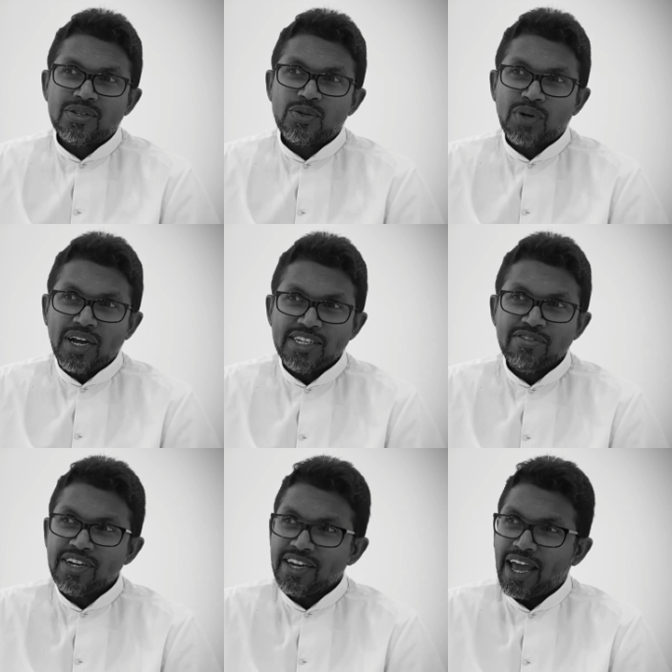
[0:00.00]
you can't
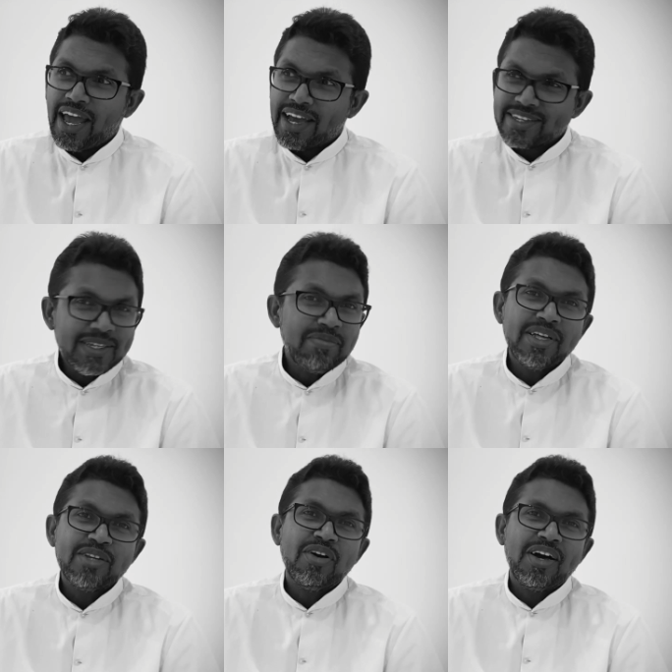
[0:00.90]
even accept
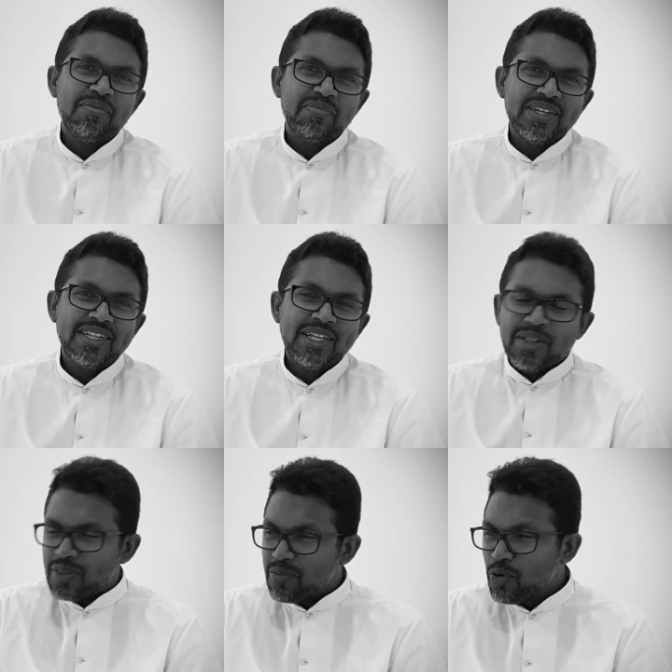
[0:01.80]
that you are humble.
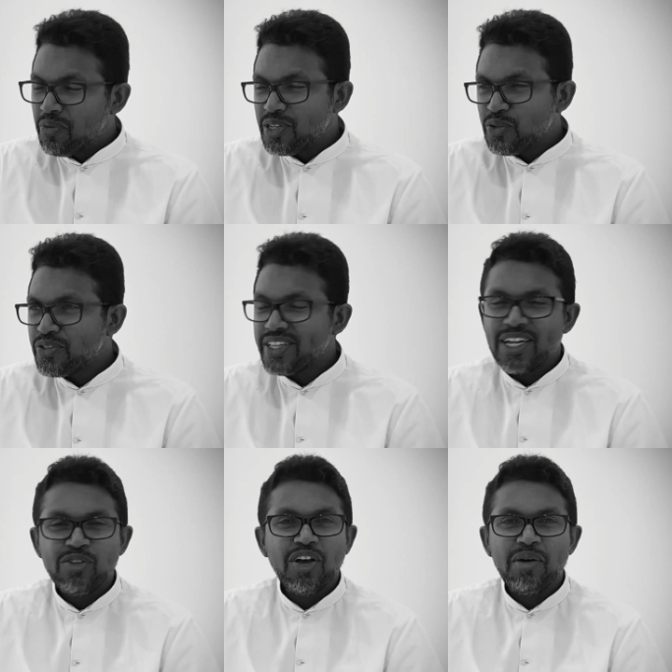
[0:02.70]
The moment you say
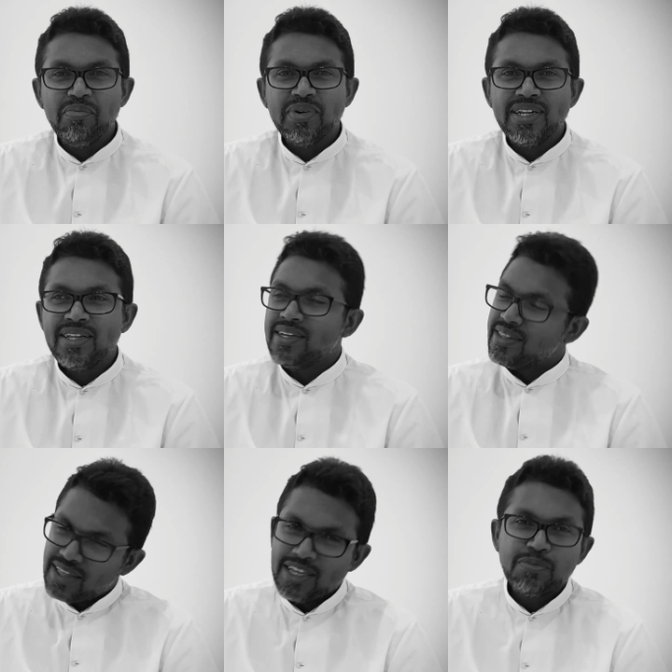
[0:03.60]
that you are humble,
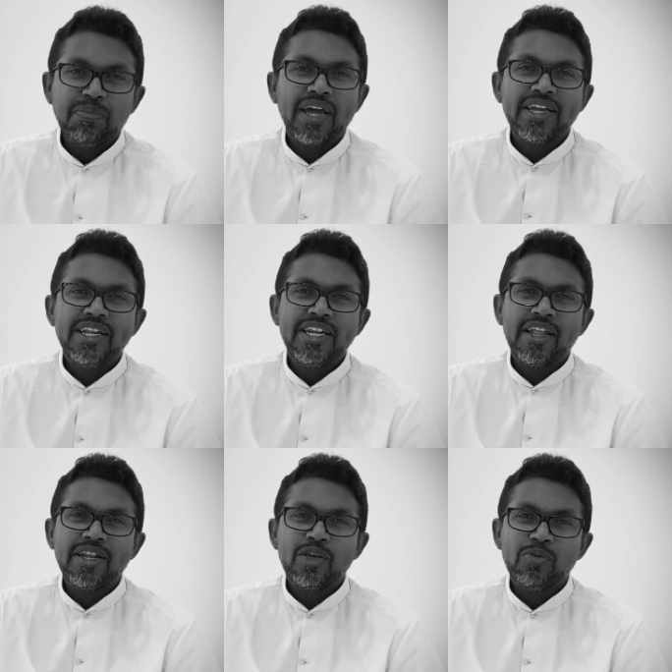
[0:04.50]
there is pride in
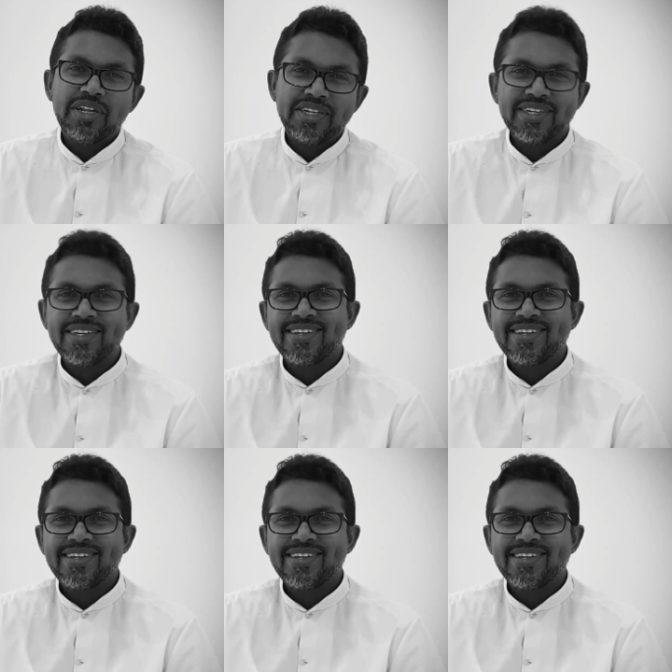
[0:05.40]
that humility.